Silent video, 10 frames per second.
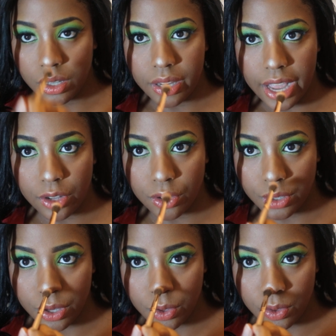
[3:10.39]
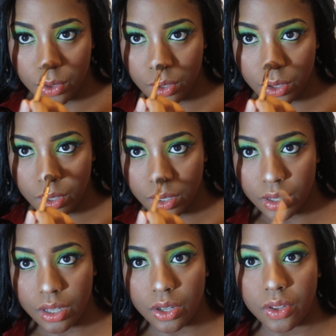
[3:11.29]
down your nose
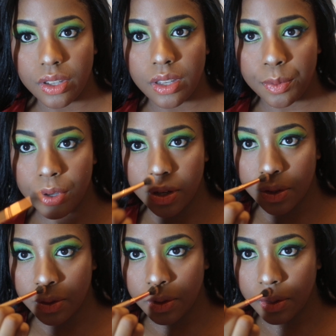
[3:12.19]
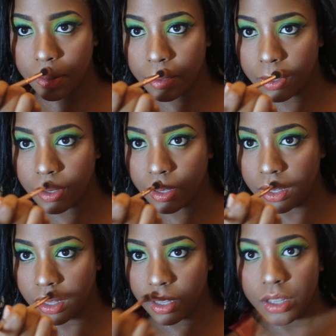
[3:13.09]
and on the tip of your nose,
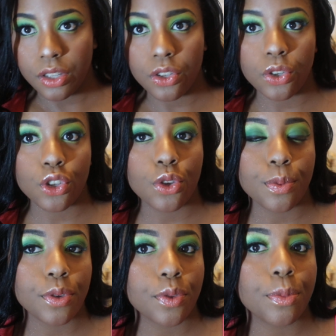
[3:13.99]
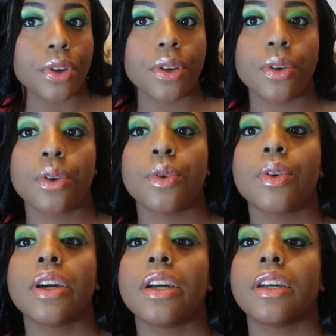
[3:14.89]
your Cupid's
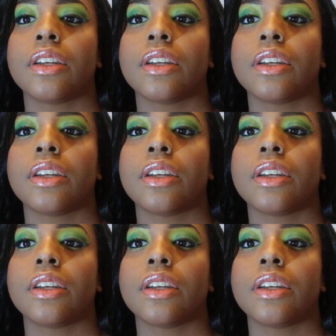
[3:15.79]
bow.